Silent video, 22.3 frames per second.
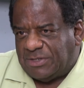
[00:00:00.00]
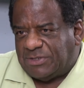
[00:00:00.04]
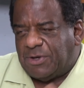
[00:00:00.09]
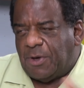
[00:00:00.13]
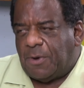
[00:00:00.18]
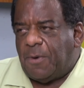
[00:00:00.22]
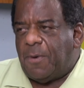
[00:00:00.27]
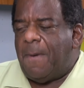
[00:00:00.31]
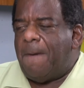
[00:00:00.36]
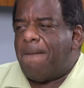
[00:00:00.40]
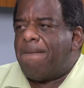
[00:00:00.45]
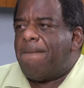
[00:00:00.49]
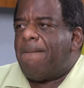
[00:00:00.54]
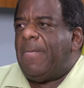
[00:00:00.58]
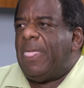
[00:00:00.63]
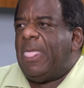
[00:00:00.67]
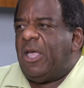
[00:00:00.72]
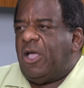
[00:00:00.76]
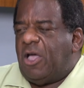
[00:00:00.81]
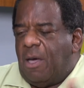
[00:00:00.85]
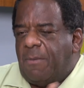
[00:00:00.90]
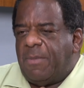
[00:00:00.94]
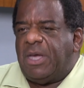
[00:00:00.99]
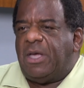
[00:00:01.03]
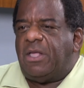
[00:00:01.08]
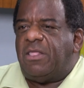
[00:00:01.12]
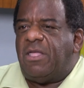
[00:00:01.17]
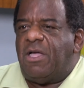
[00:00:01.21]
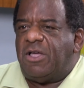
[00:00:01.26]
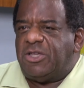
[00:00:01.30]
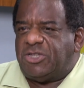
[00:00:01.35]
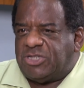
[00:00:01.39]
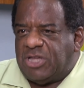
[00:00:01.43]
So coming
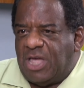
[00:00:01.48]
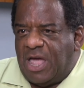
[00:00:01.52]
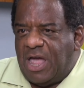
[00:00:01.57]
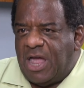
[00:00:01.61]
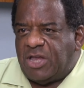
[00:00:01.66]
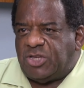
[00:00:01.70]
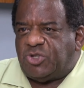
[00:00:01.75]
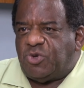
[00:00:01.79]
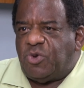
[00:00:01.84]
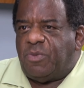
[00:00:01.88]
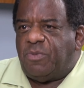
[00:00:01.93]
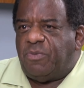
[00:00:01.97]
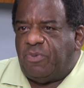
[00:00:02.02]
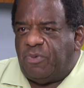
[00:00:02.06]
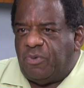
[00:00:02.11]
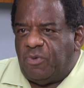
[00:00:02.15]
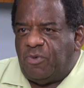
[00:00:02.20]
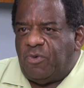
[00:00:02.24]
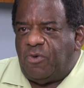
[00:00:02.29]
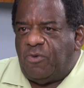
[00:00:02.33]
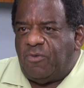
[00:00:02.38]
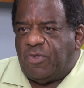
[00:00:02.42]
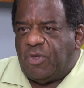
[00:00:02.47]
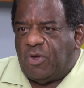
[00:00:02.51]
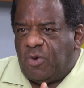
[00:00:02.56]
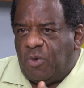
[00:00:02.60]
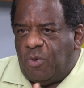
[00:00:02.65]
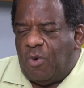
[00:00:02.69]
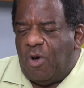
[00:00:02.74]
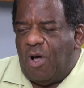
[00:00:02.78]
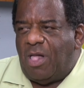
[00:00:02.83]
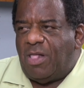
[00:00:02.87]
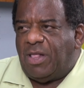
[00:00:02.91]
alongside to improve the
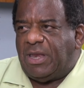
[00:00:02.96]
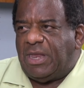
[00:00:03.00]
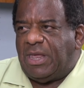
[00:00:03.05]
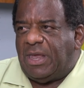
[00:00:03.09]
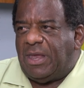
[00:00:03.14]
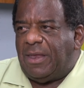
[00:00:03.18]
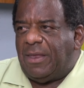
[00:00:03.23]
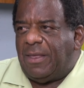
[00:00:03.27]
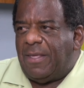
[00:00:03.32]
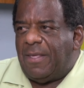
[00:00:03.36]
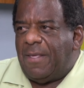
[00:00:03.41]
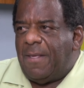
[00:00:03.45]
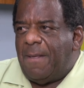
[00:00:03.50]
quality